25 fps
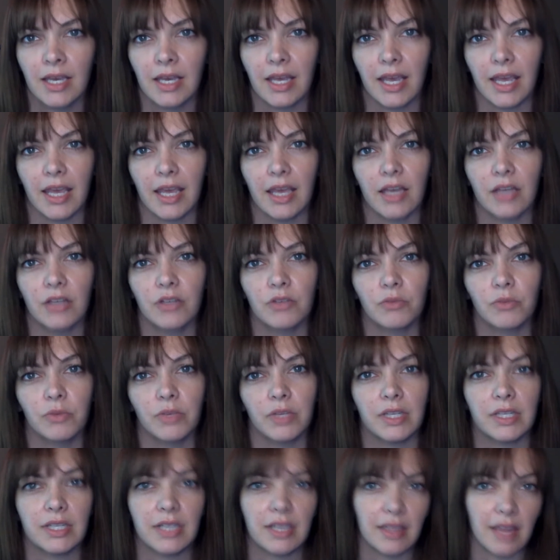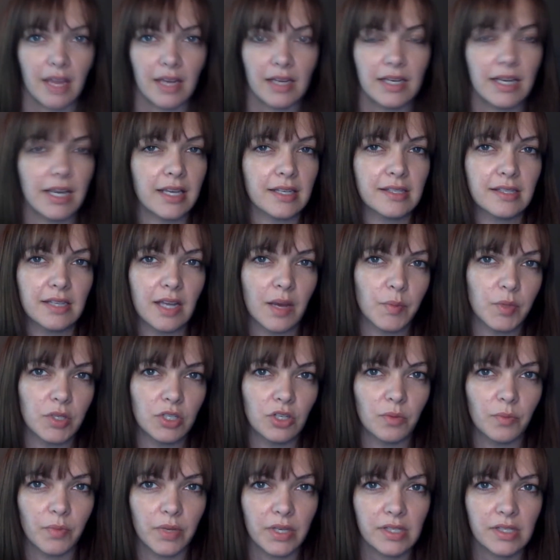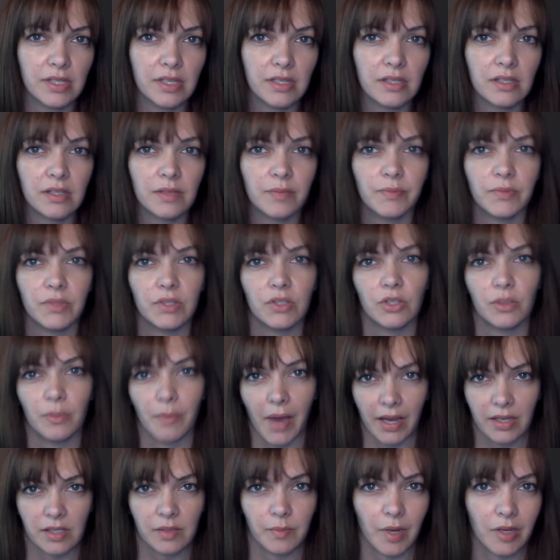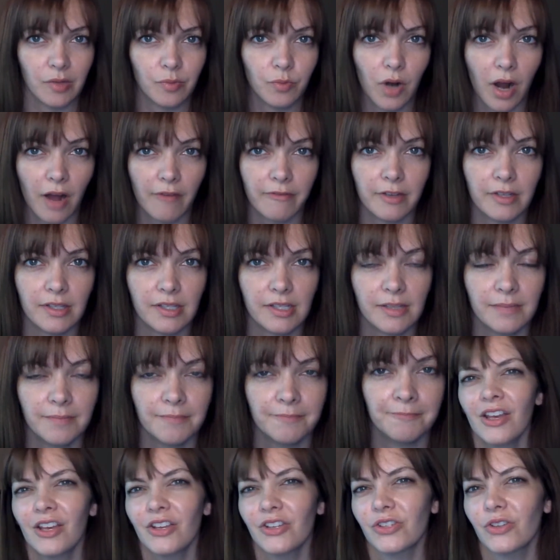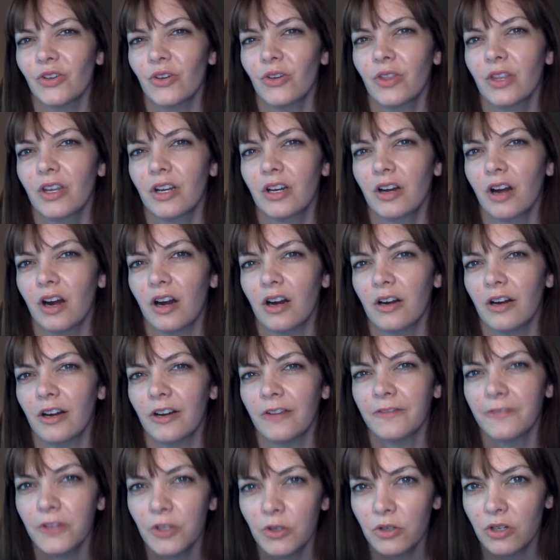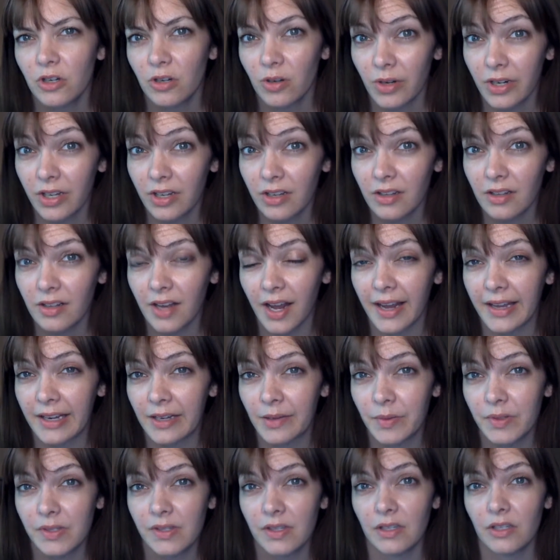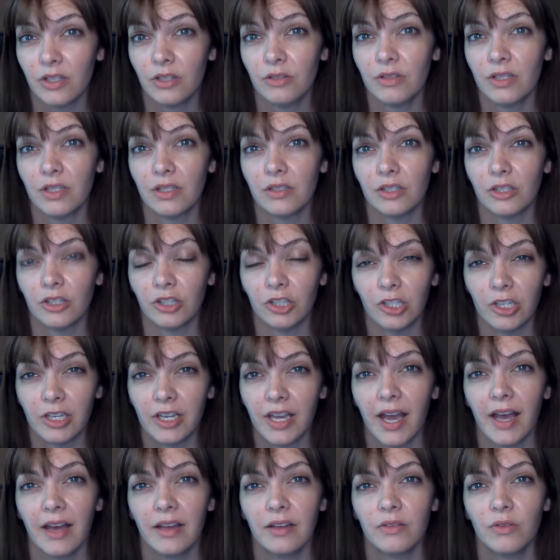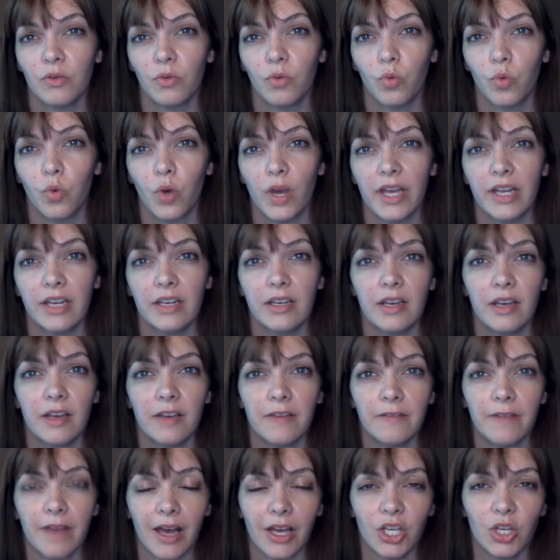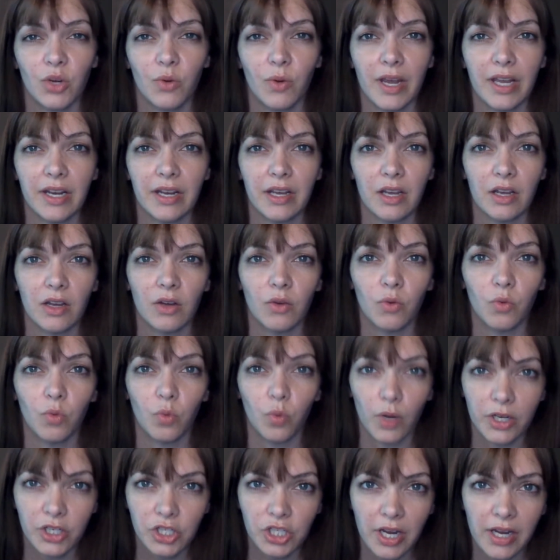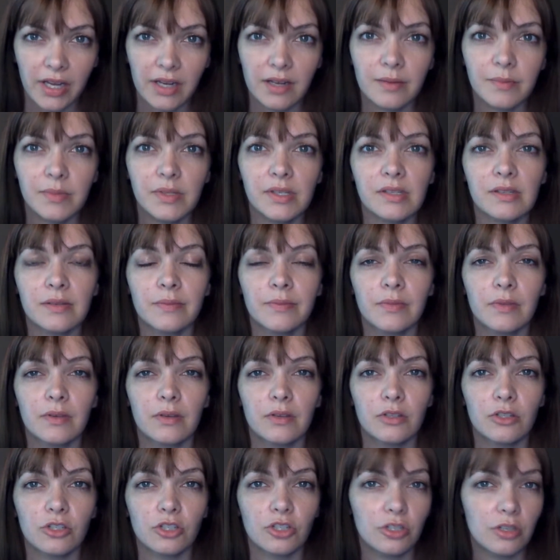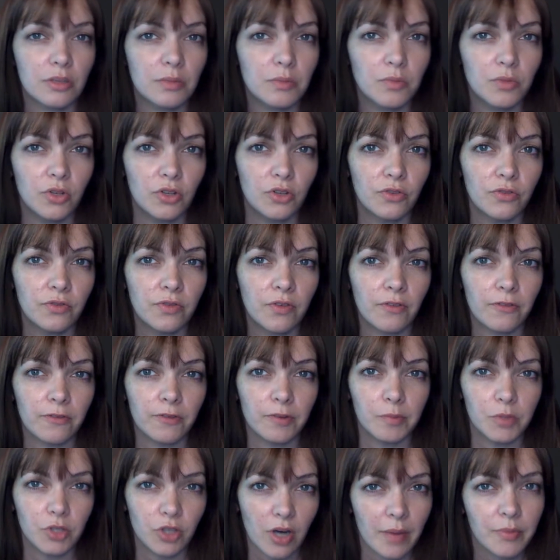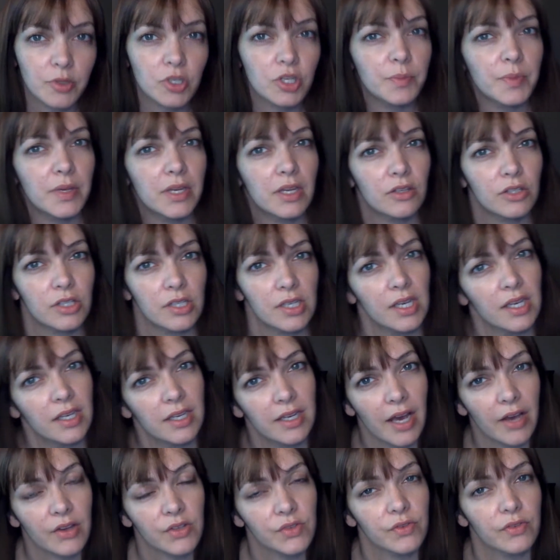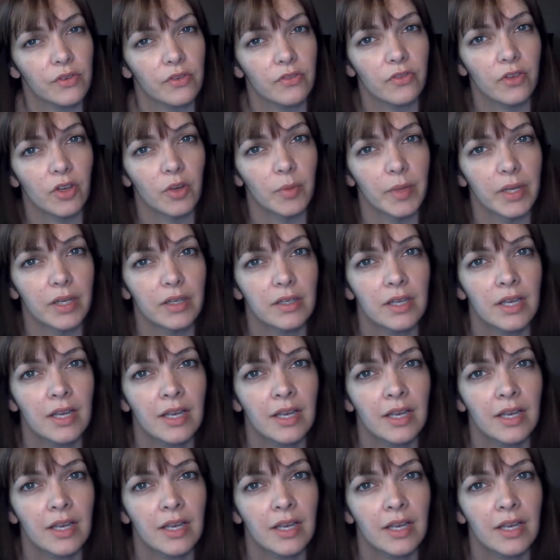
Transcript: and really take that next step in your business to maximize profits. So there are a few critical items that you need to look at when evaluating which items should move from dropshipping to in-house fulfillment.